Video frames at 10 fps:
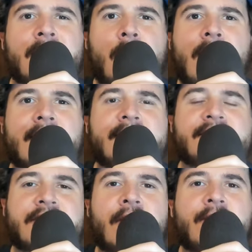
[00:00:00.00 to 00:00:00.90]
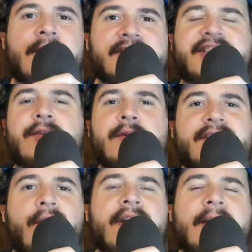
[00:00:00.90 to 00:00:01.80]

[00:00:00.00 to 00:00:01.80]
quickly shown that she was going to